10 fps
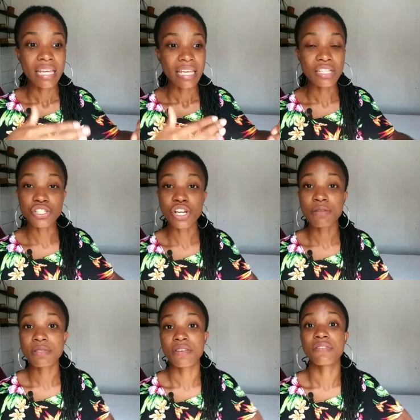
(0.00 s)
in
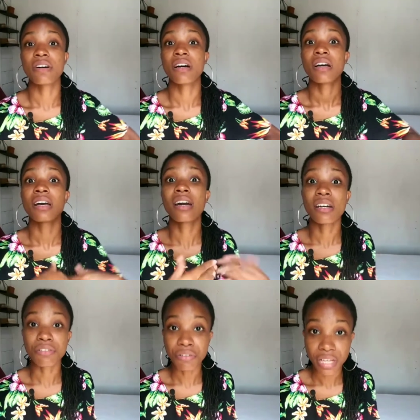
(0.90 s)
terms of a
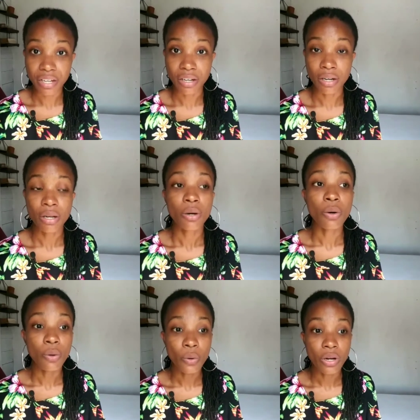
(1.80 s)
career
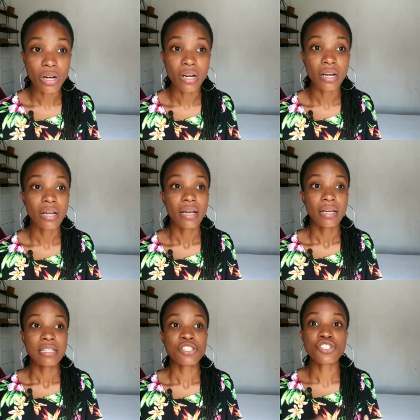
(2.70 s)
or
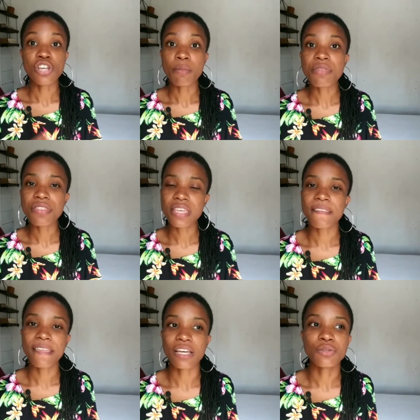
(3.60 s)

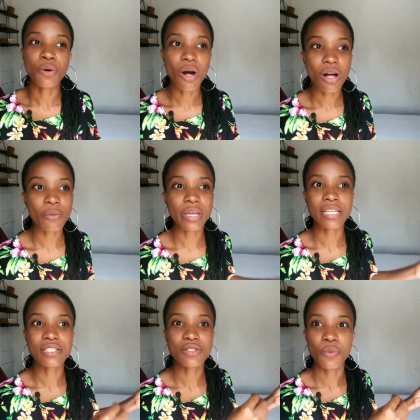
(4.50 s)
something that you
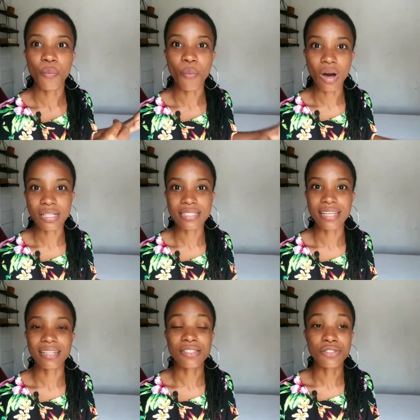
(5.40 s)
always
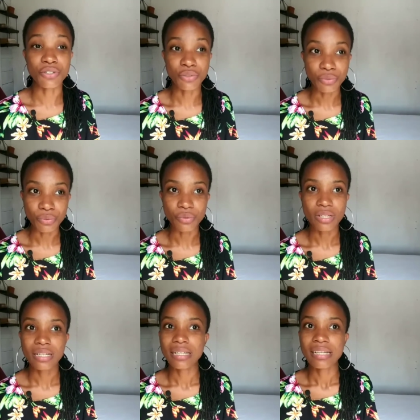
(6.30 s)
wanted to do
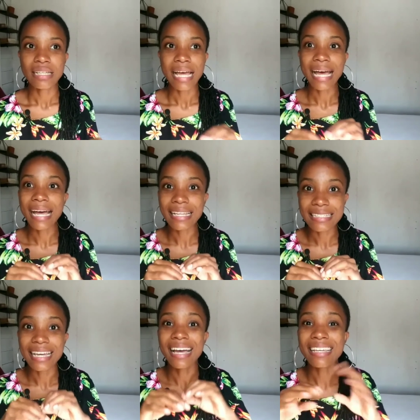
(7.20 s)

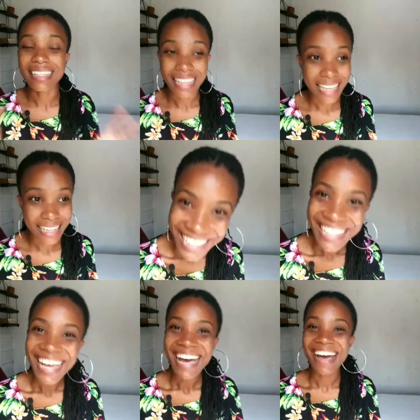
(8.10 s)
and again
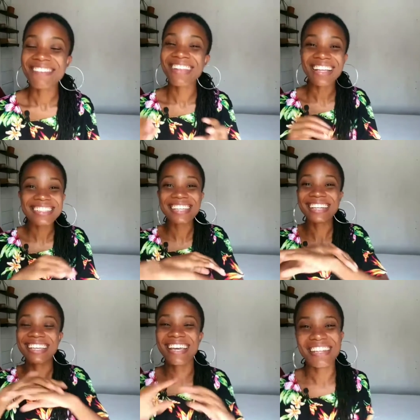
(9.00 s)
i'm not
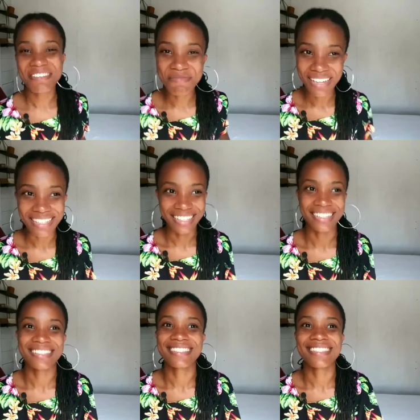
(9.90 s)
telling
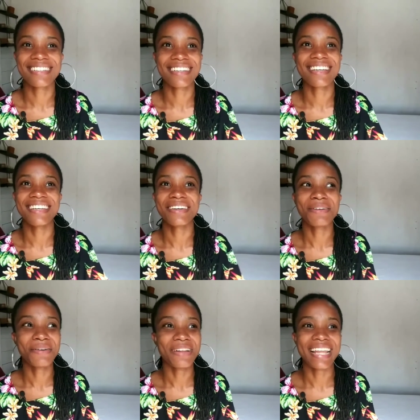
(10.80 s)
anybody to you
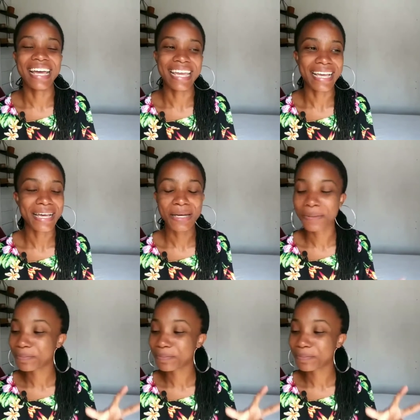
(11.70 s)
know like